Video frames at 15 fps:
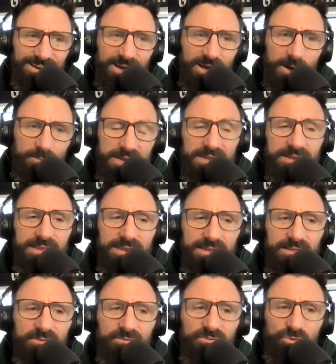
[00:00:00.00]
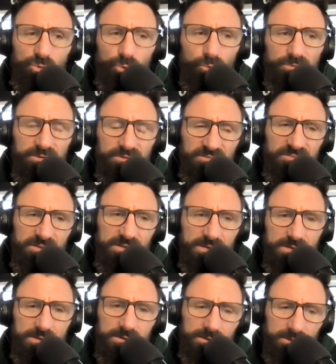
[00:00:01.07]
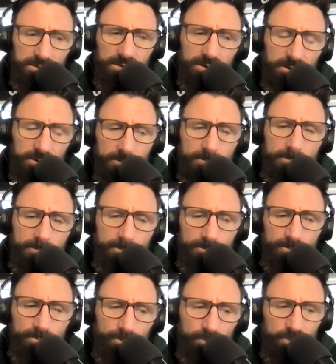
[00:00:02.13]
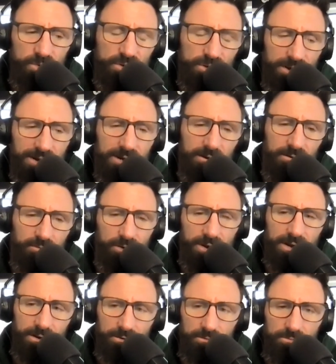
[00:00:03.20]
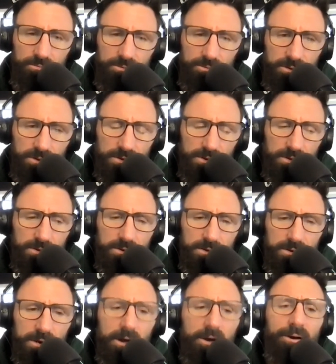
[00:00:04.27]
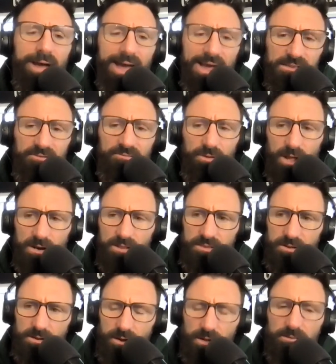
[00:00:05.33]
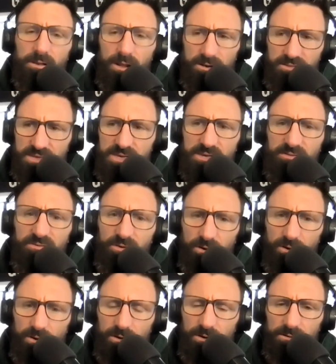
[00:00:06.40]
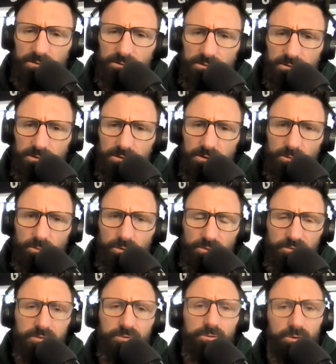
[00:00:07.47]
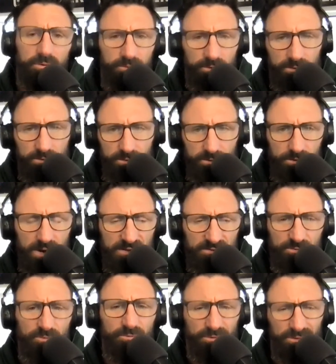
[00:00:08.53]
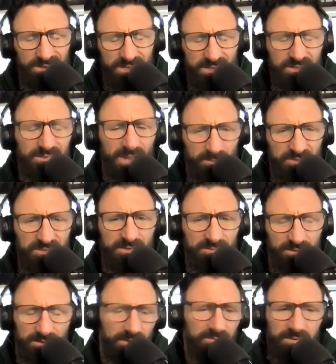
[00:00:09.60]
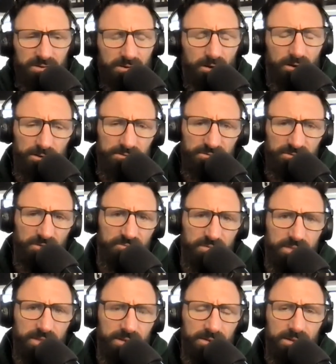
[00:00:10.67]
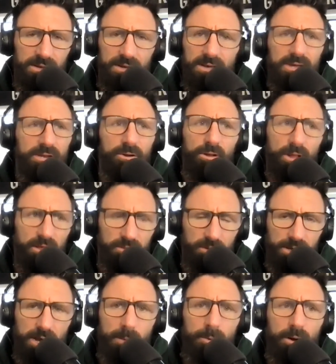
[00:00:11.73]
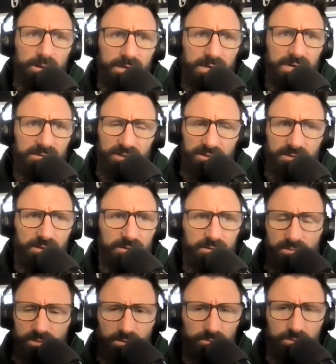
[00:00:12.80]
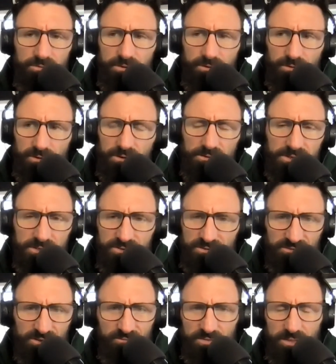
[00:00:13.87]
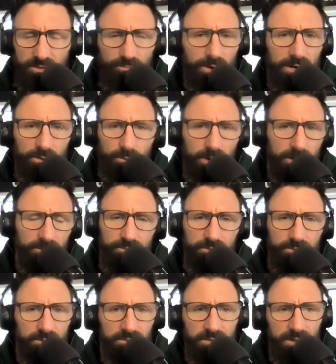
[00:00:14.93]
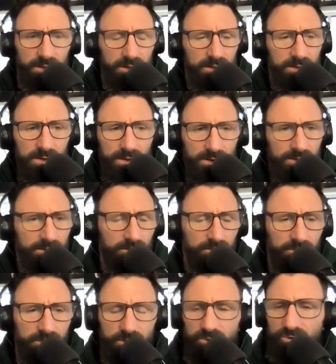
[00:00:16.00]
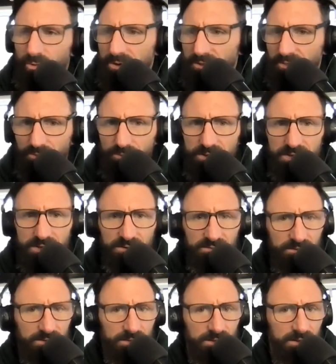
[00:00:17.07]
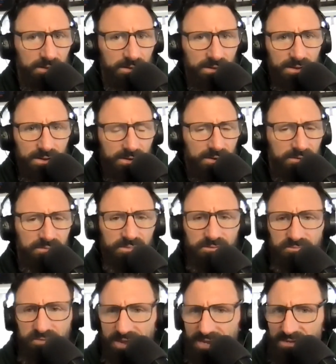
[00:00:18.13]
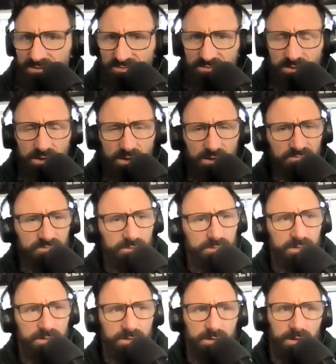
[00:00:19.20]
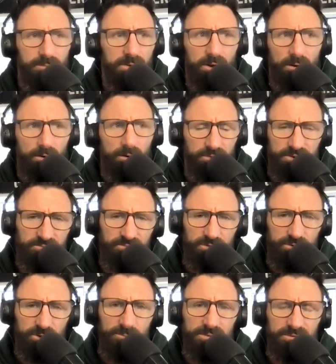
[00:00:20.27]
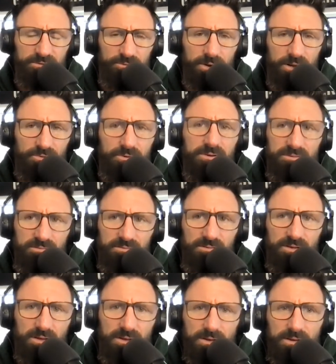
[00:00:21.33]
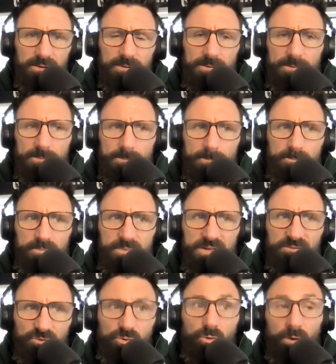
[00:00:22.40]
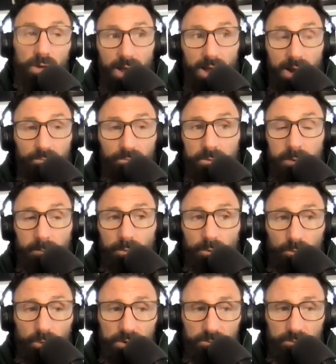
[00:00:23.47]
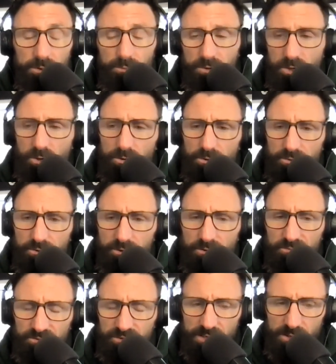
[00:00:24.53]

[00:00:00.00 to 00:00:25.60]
it is cool to see how active a lot of the kids are, whether they're doing their high school or collegiate type season, even college stuff. And then, a lot of the Cal Poly guys, like they'll do their collegiate stuff, and then right away they're doing the U23s and the Vegas stuff and I mean, all the different tournaments that are out there. It's cool. I remember when we would go to those,